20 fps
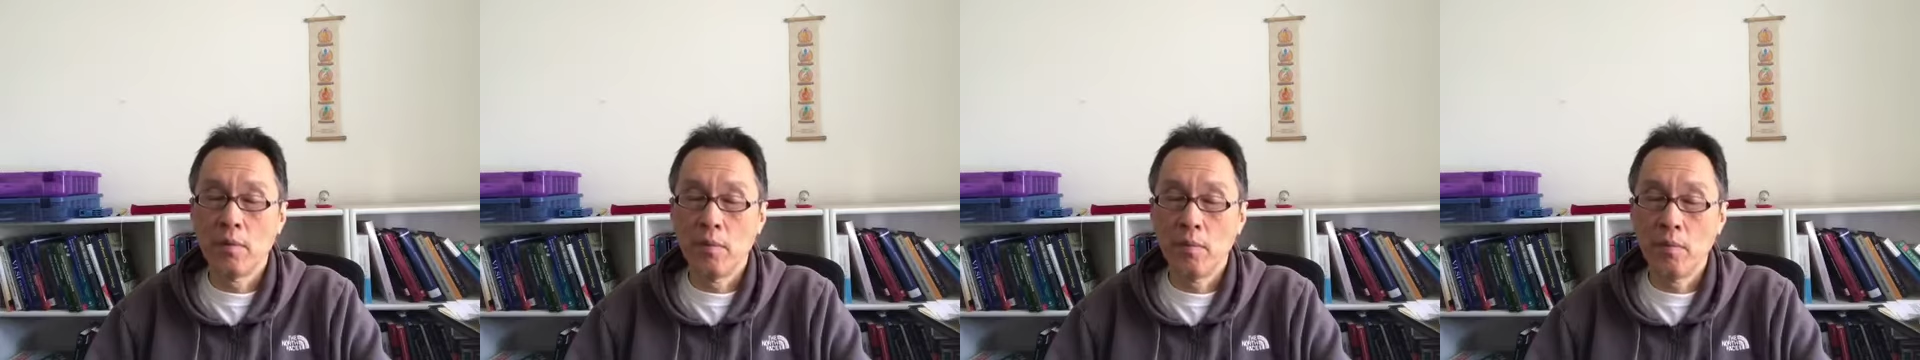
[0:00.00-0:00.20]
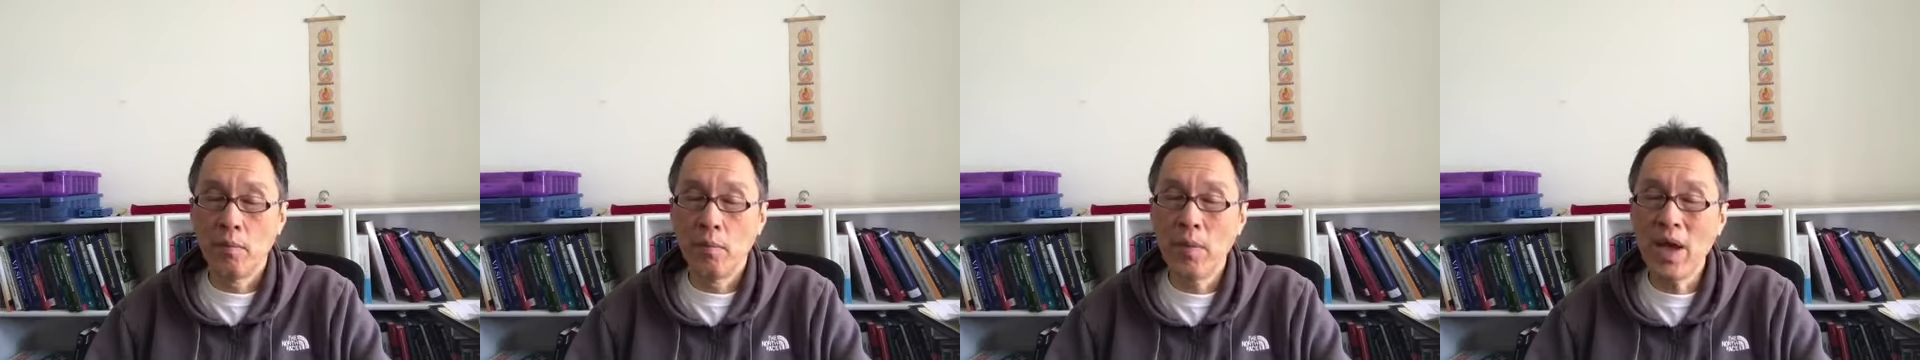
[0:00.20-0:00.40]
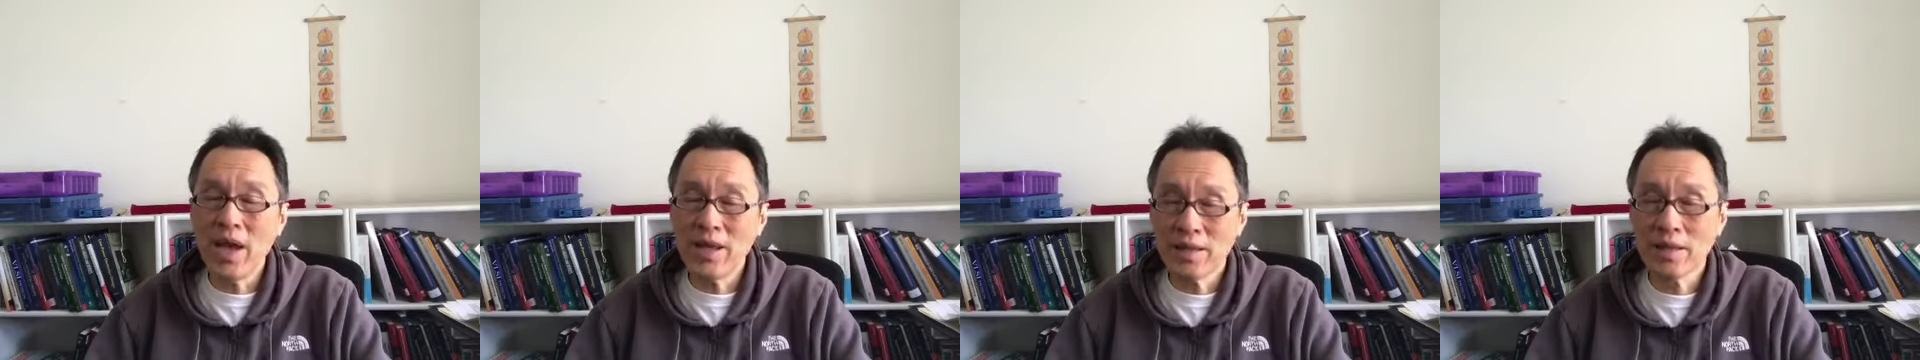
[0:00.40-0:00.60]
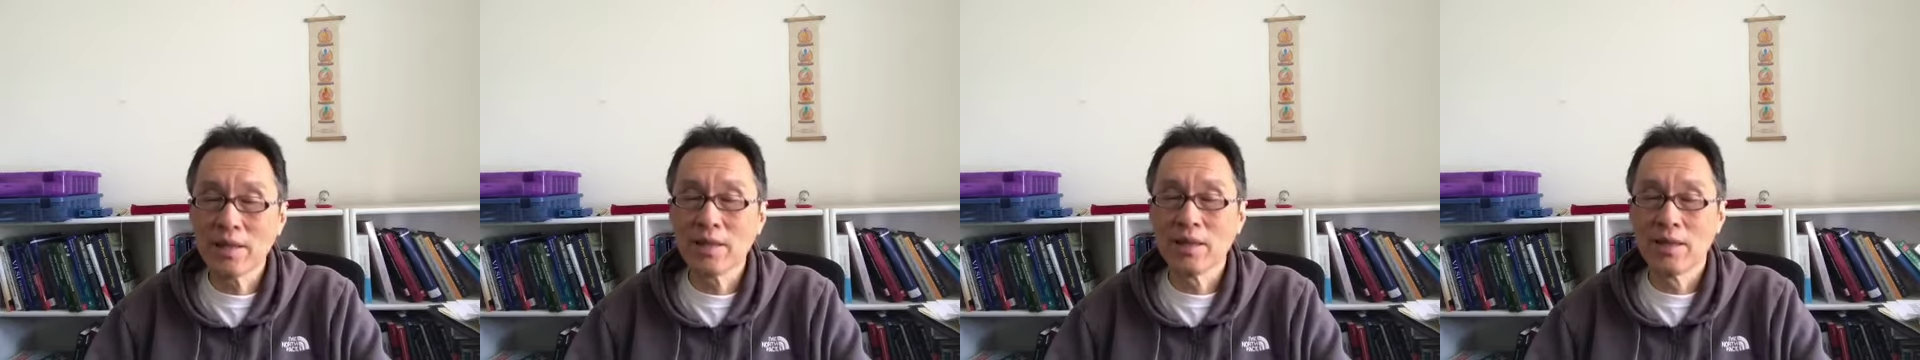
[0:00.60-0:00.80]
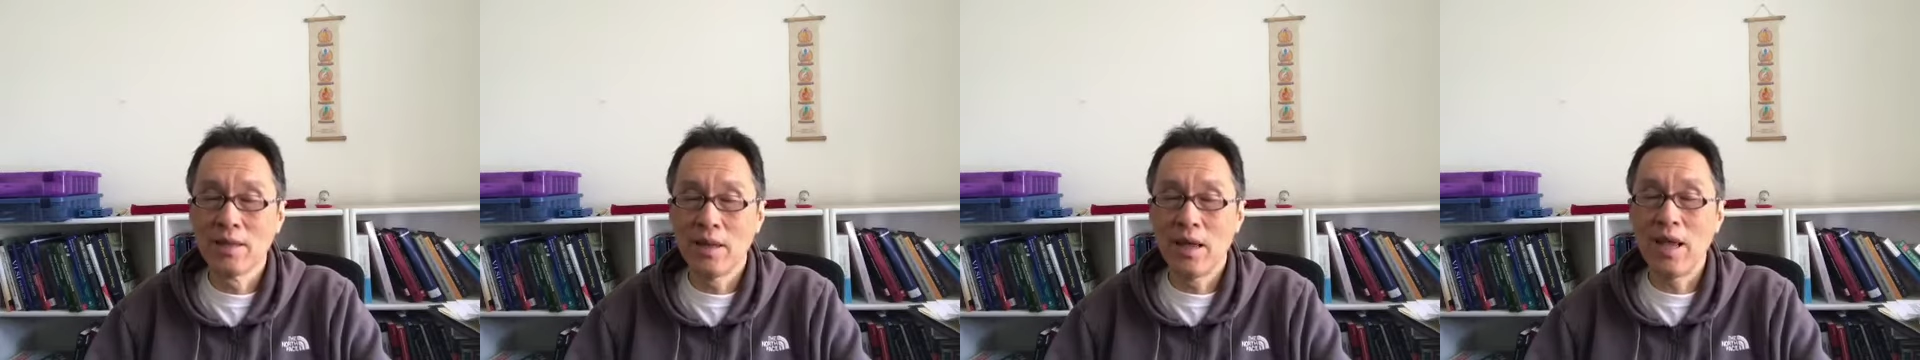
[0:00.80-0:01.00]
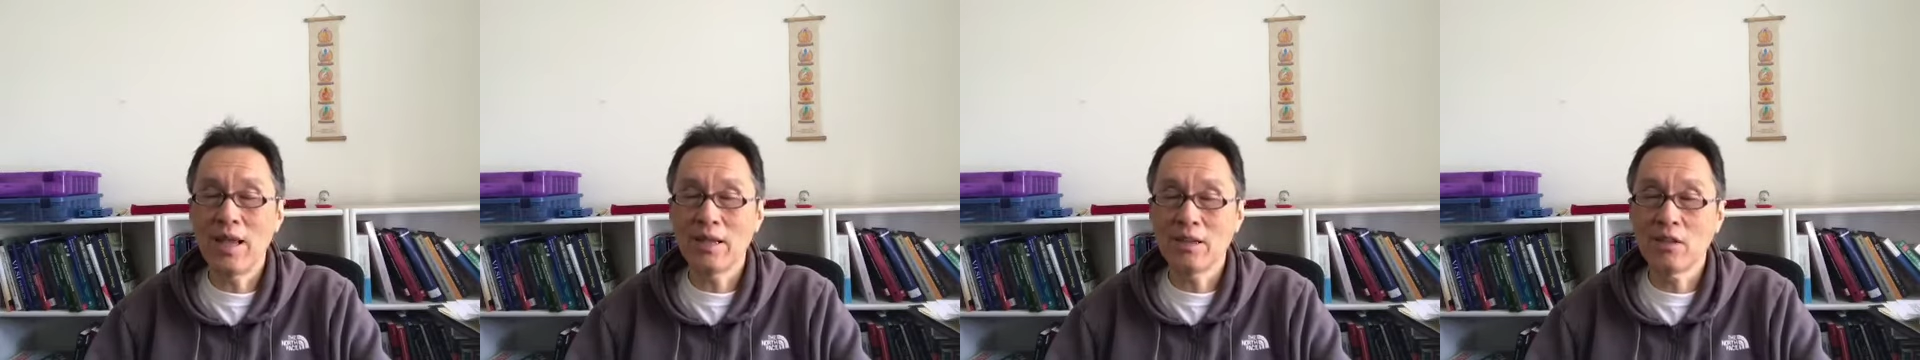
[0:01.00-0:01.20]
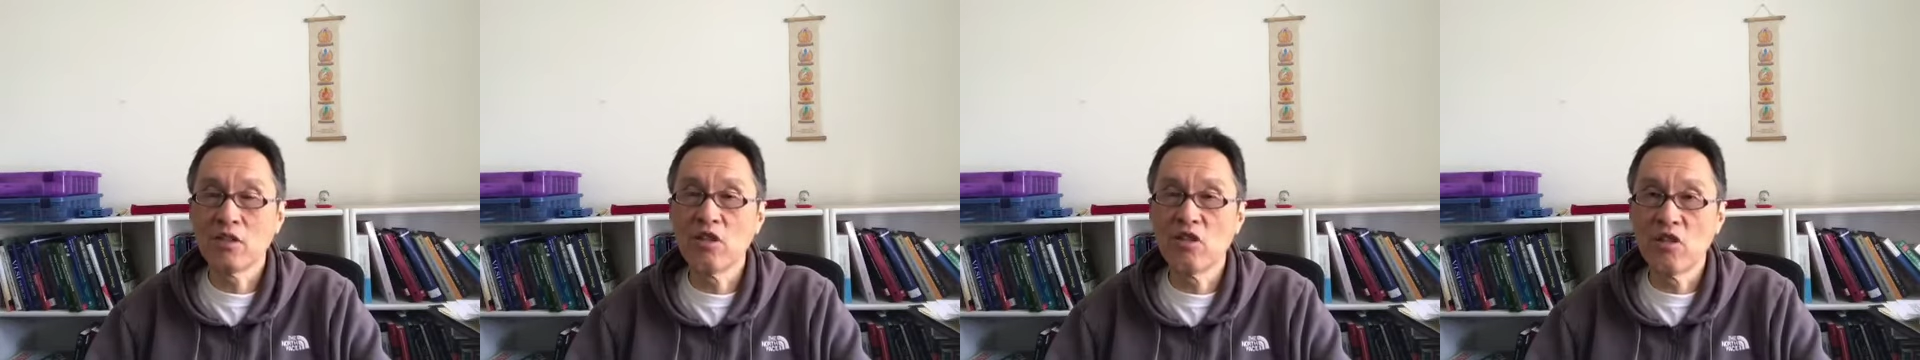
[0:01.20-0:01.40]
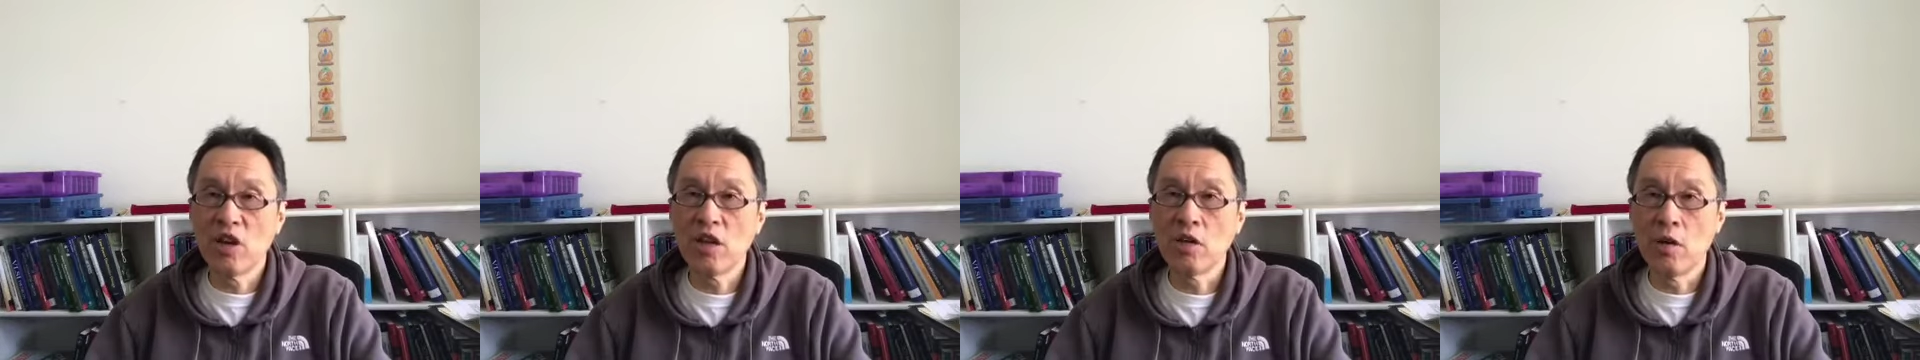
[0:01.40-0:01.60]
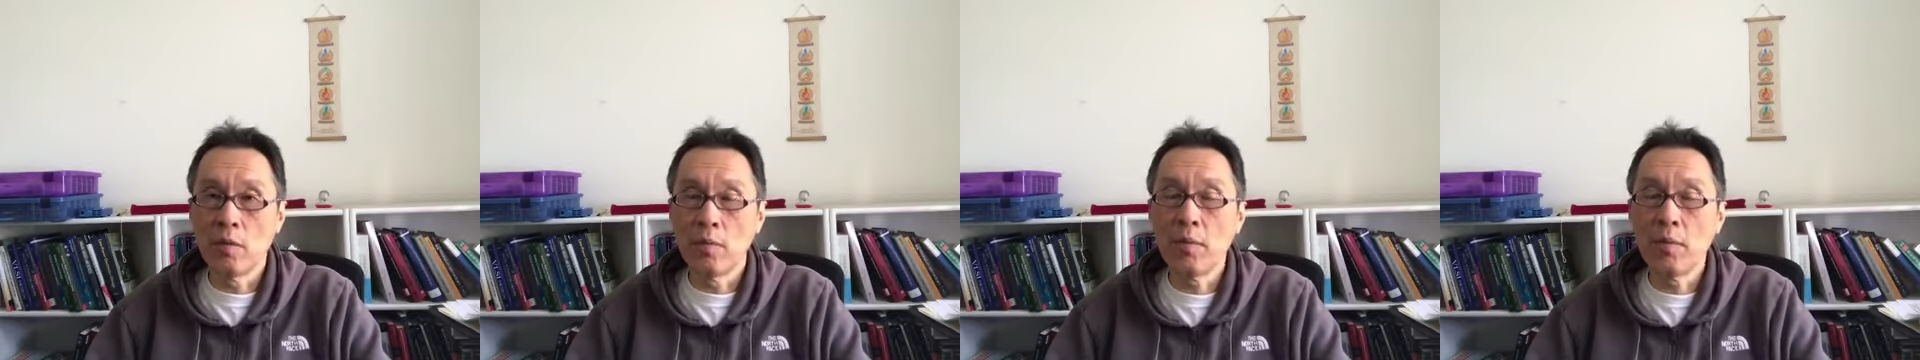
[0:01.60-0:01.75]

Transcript: Mass, accelerate your